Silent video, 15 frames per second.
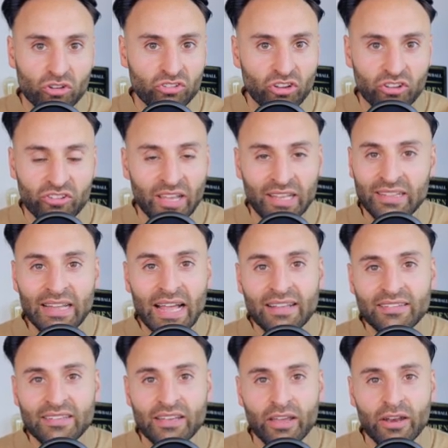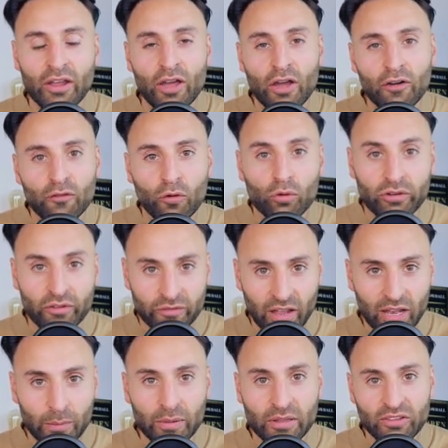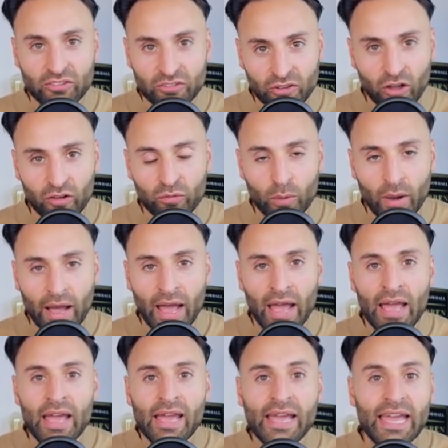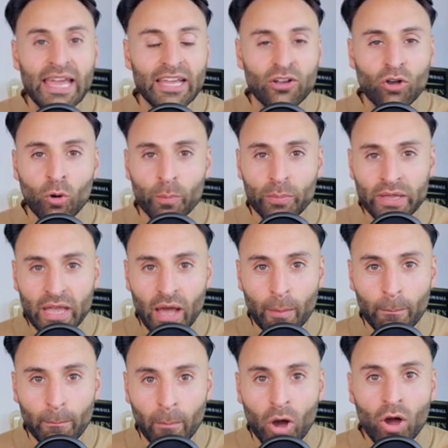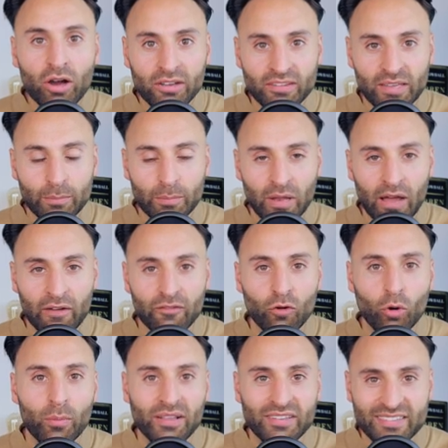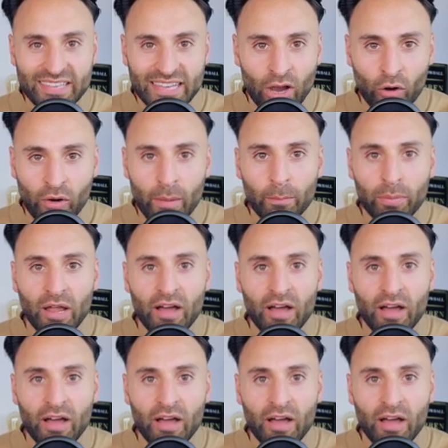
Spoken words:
such as Atlassian for developing software. It could be a marketing platform, a CRM